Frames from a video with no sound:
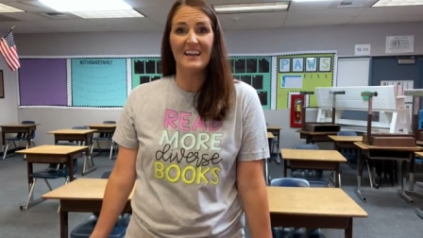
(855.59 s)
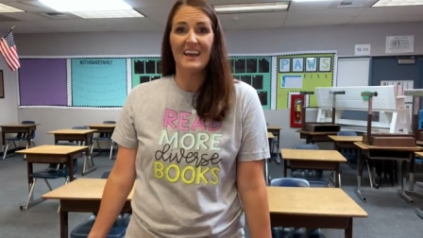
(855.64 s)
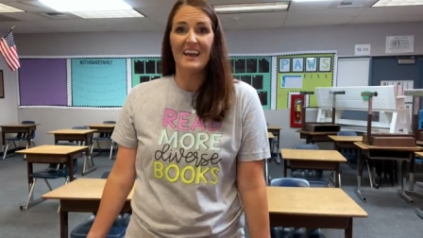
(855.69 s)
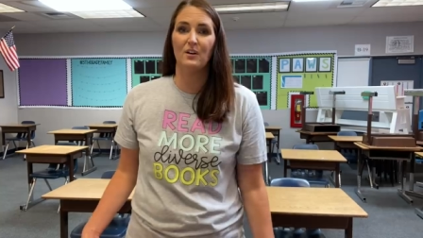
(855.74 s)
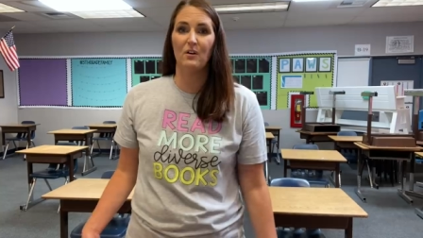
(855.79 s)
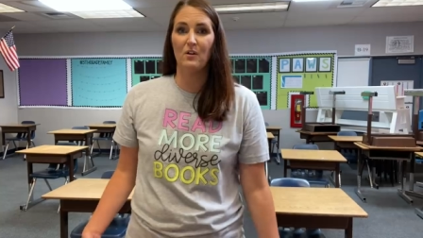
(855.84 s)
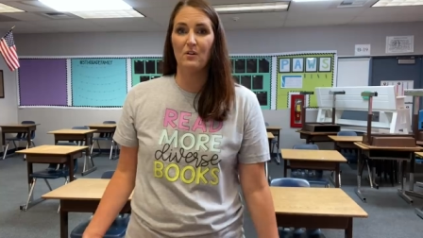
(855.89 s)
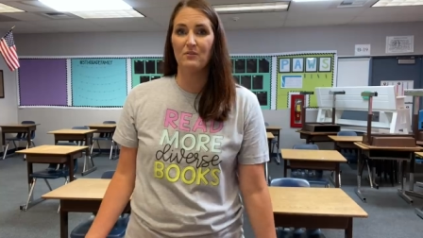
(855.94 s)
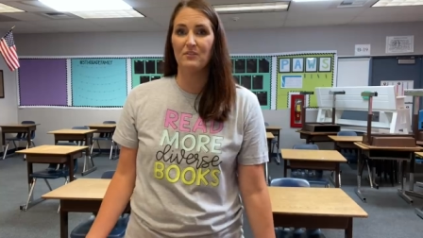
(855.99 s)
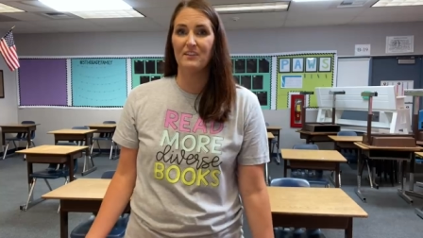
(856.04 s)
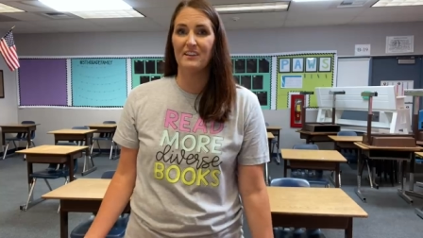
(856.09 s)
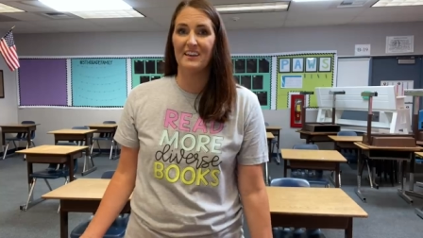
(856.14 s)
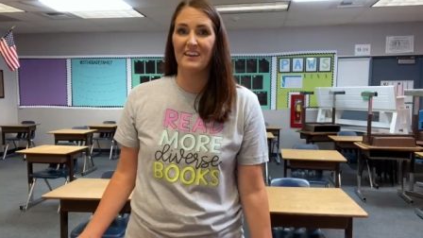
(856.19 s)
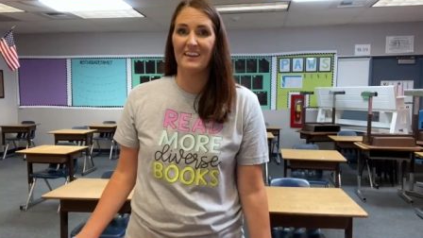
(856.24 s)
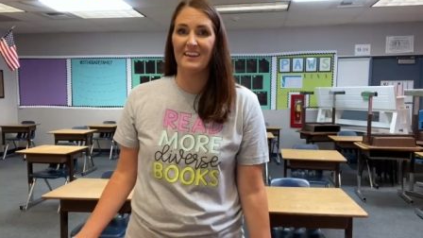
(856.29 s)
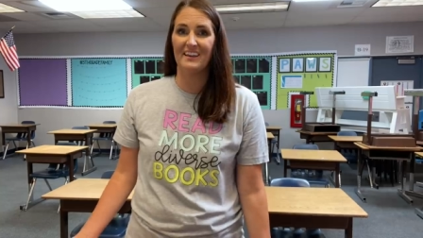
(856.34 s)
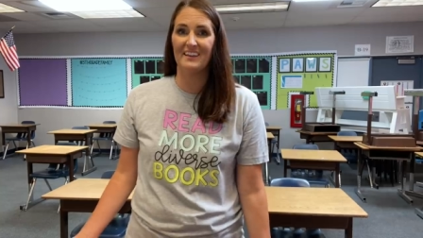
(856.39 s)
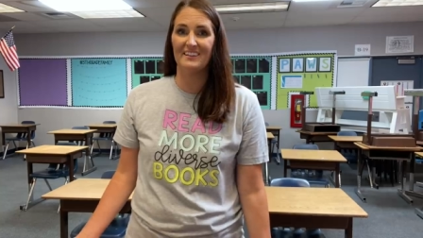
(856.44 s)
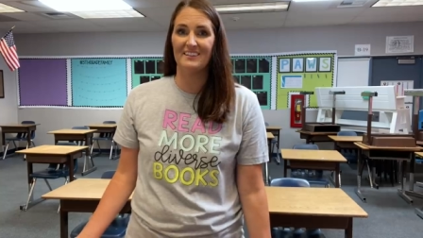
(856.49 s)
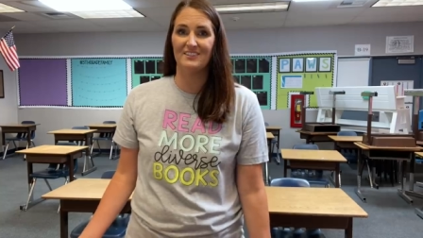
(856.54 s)

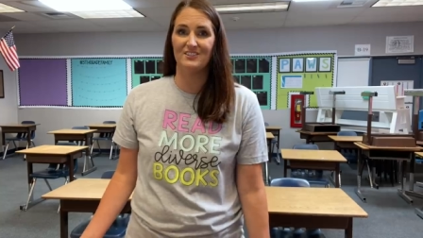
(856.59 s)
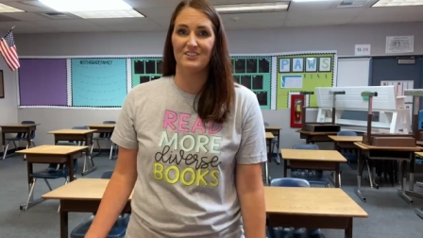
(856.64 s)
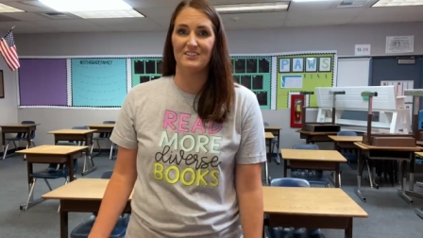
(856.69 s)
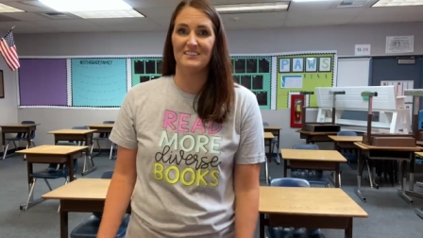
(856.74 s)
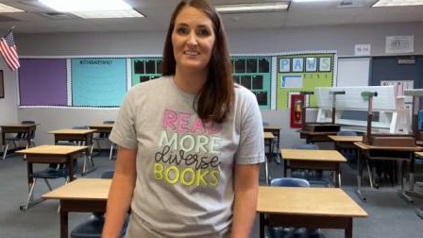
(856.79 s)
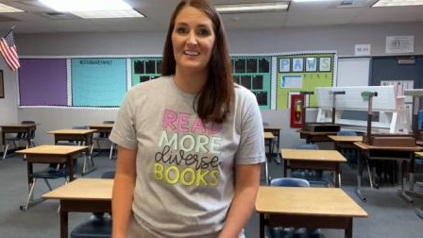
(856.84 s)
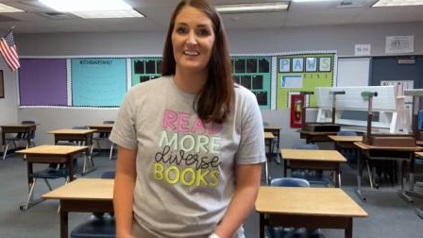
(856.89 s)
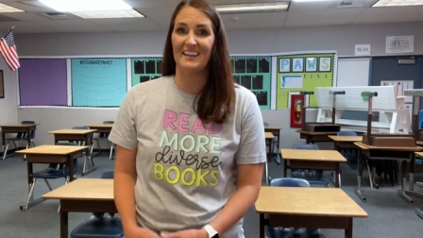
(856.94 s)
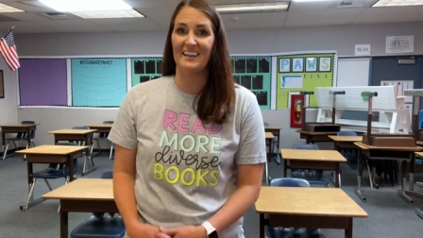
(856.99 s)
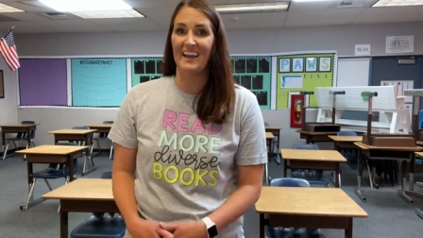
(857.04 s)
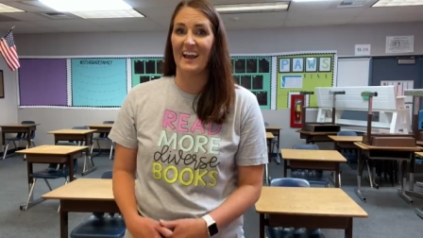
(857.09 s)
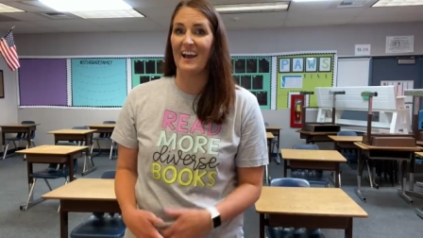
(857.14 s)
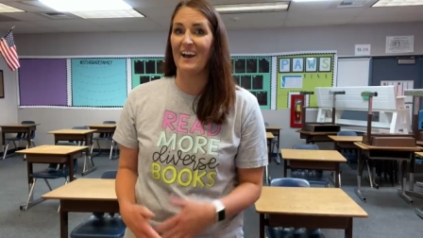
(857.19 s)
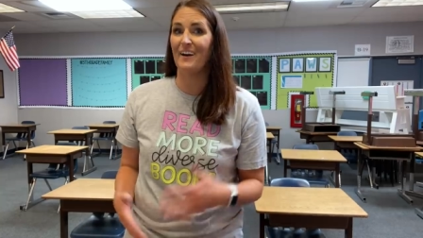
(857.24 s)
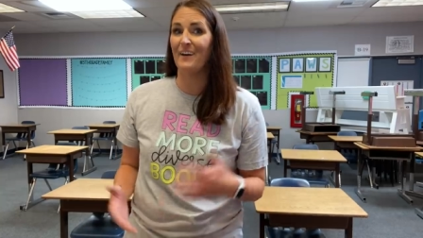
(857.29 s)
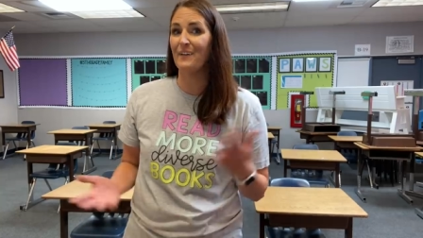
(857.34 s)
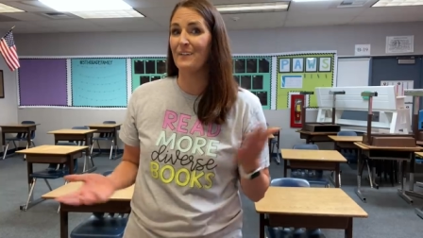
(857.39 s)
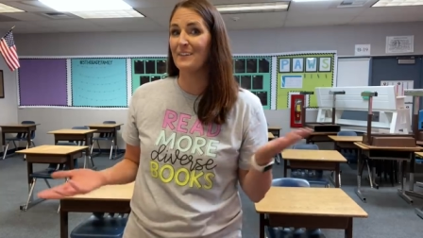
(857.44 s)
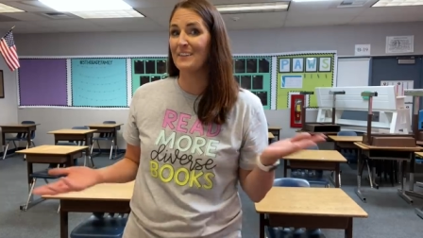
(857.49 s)
Hopefully just seeing how